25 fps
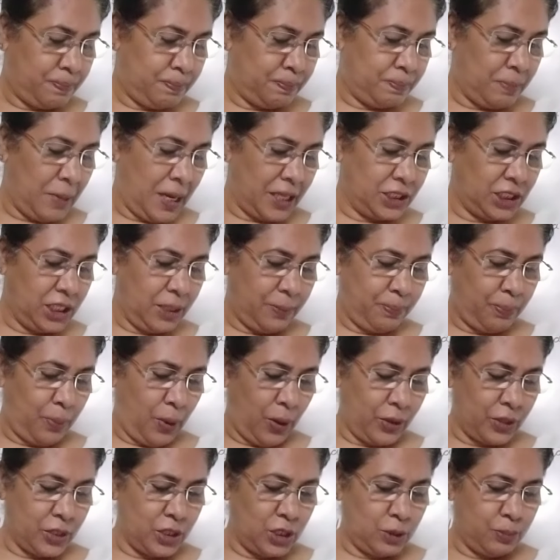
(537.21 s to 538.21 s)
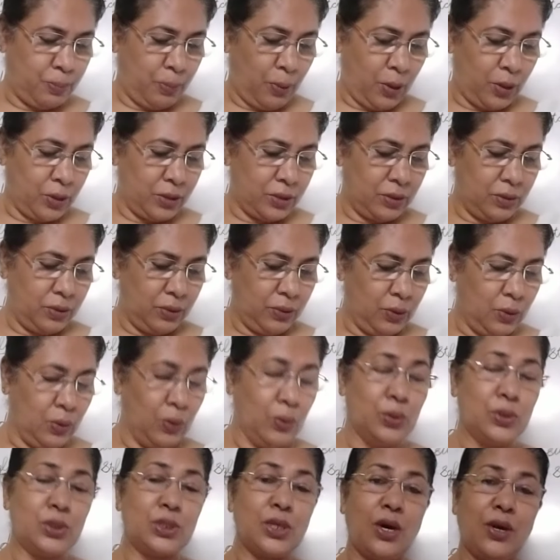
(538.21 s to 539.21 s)
magic porridge pot
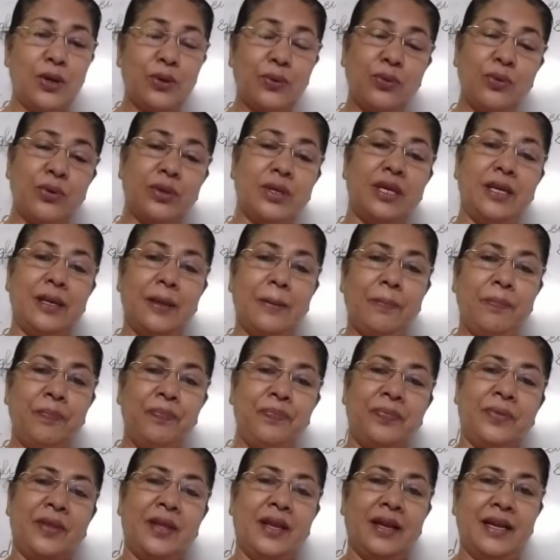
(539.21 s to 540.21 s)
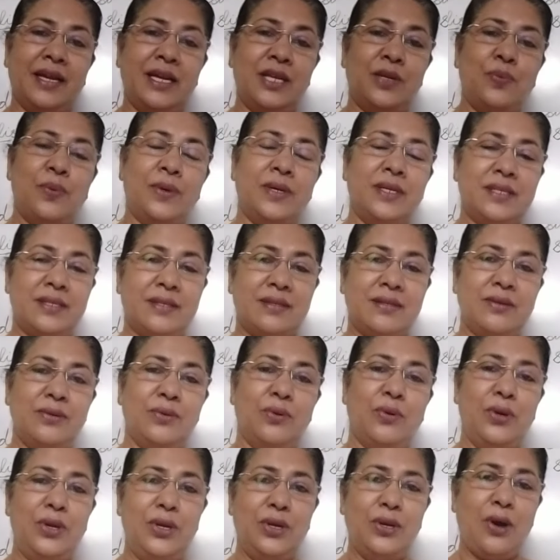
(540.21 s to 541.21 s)
goes on cooking. It was
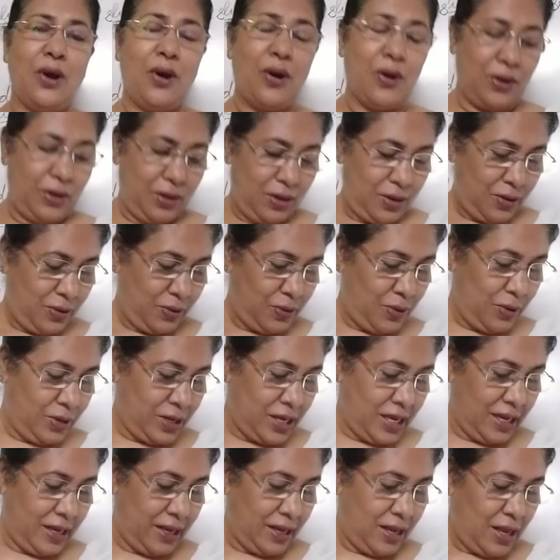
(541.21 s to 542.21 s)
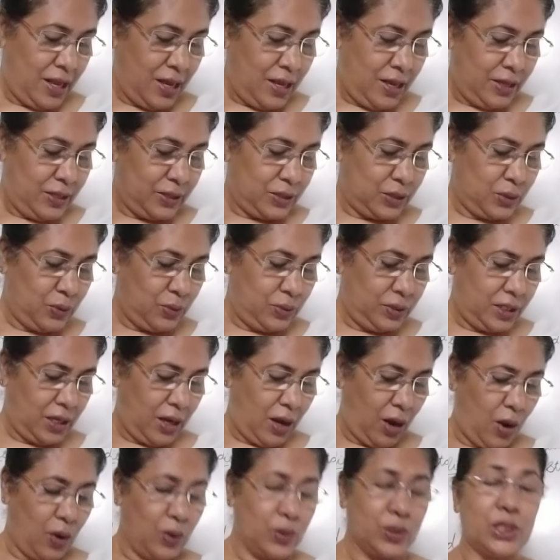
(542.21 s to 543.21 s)
going on cooking. Soon the
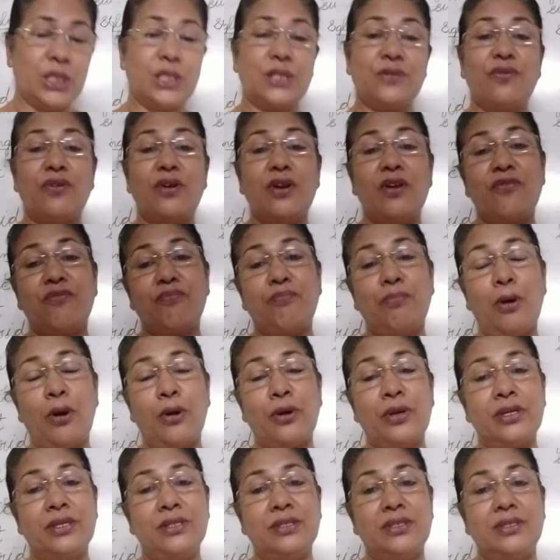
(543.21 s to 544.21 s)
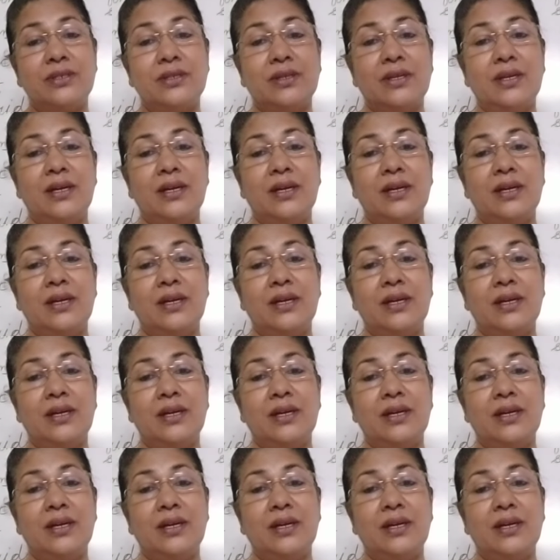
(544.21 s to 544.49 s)
house is full of porridge.